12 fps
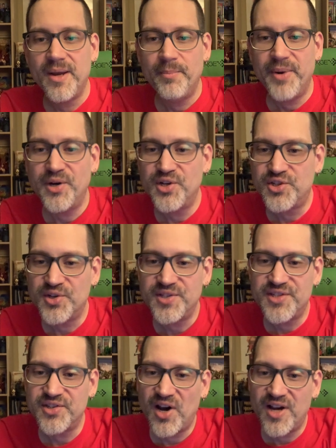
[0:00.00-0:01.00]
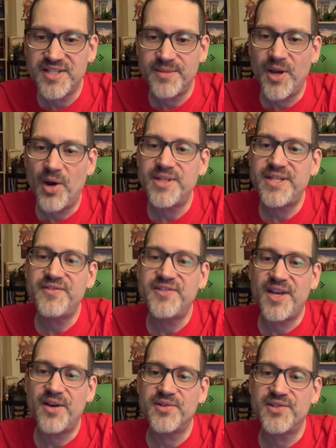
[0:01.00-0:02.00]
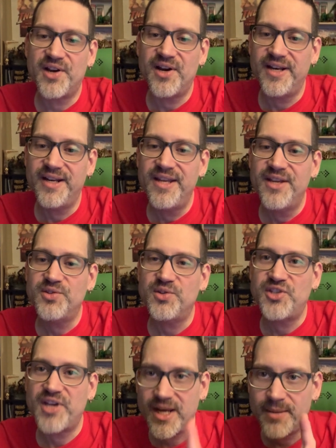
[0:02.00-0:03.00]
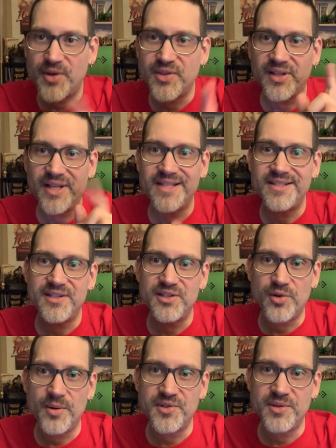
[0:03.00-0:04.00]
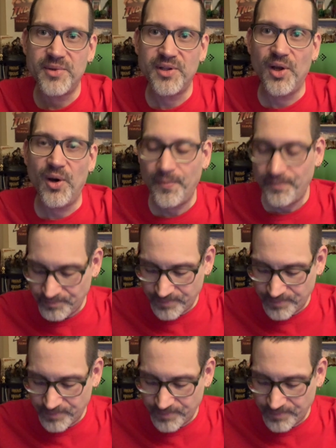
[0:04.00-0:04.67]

Bearded Shirts is awesome. They always have sales on, so check them out. The link is in the description below.